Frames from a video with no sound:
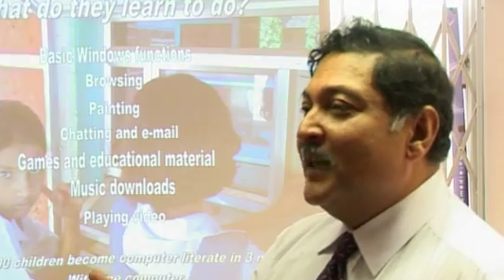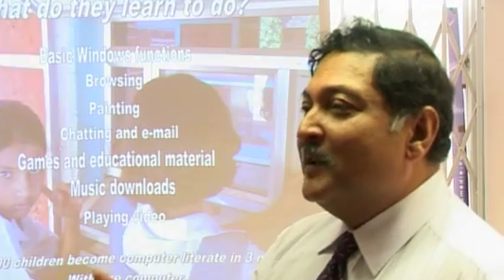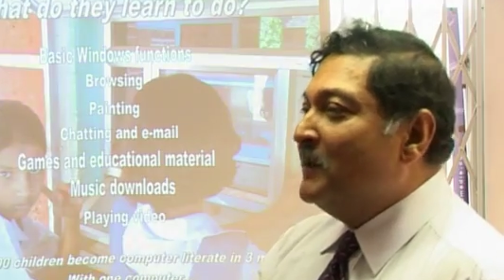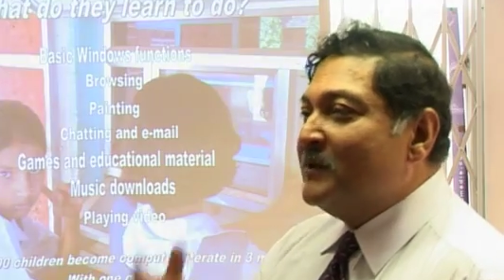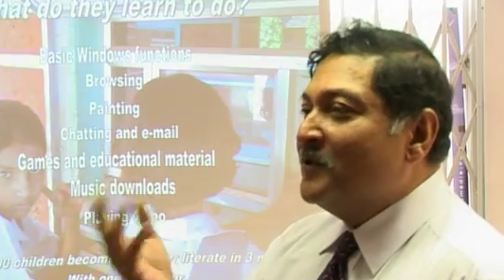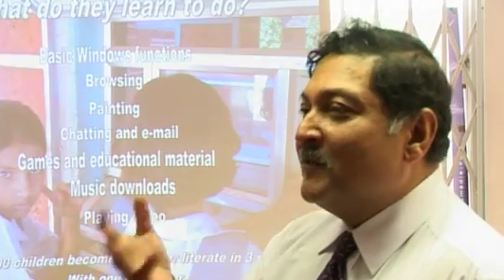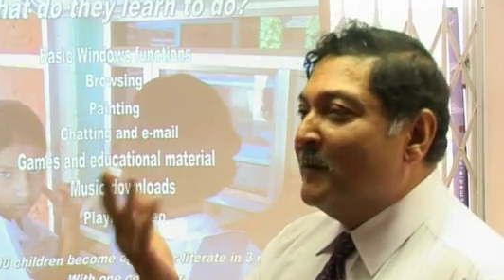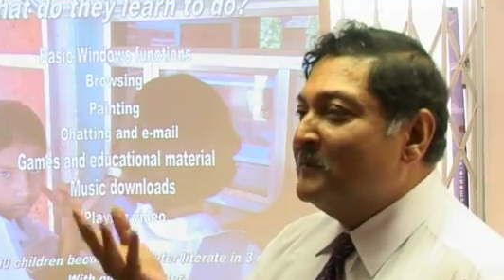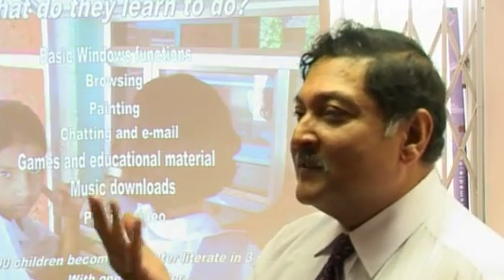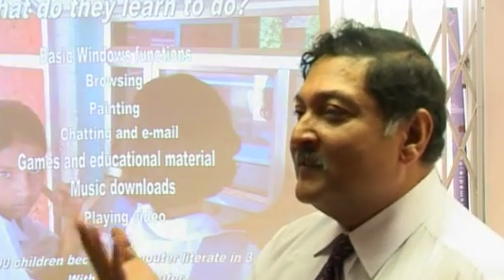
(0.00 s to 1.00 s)
like
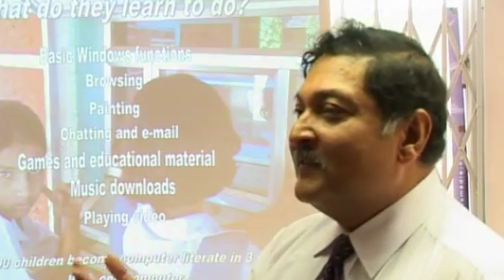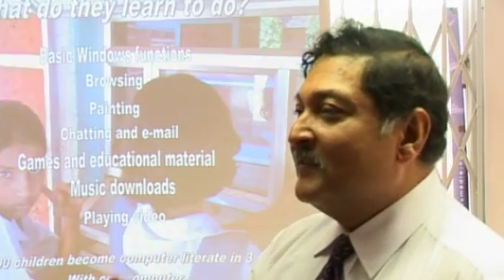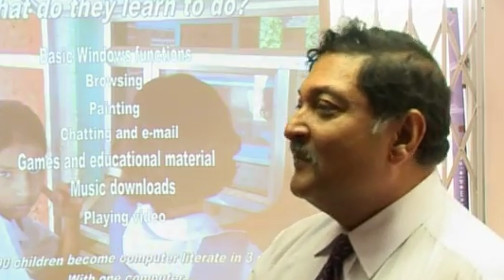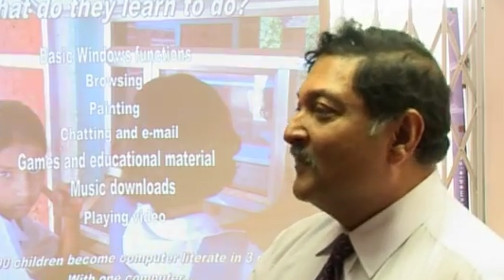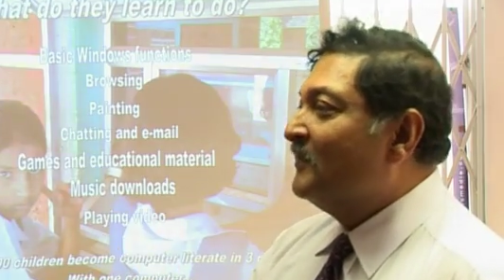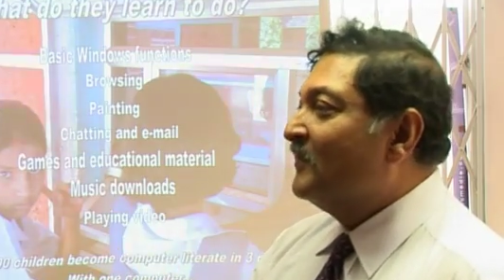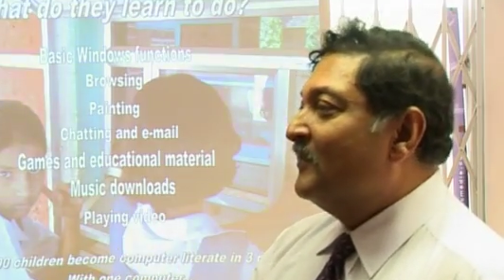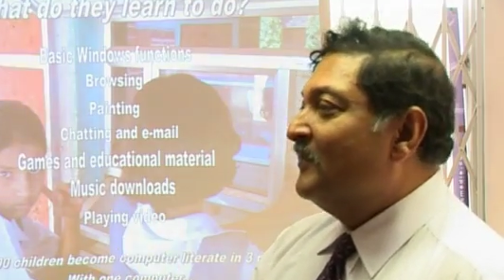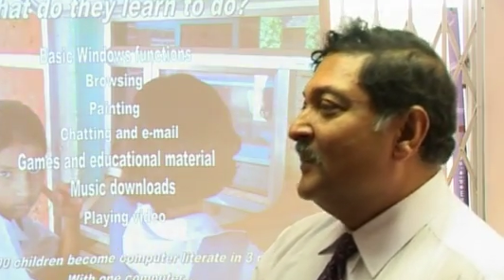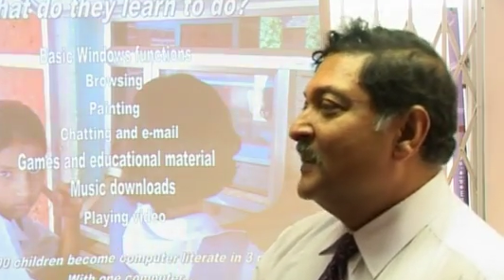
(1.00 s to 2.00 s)
pictograms,
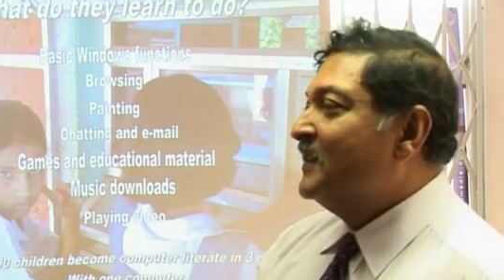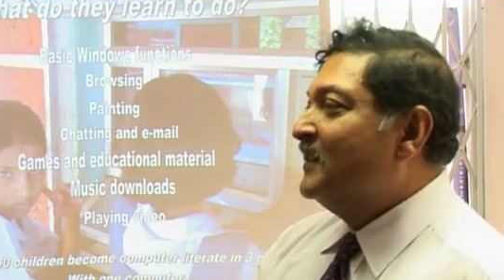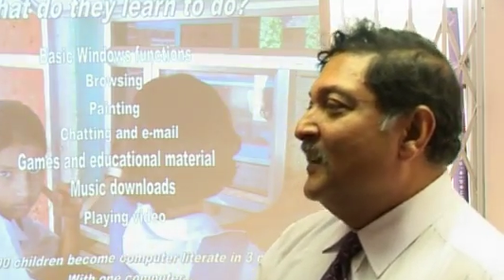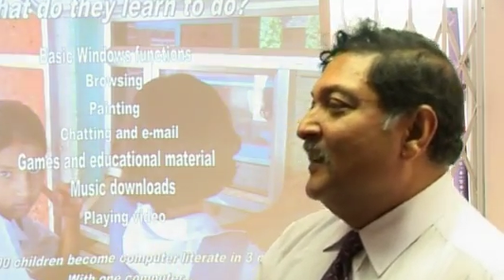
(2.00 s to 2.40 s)
isn't it?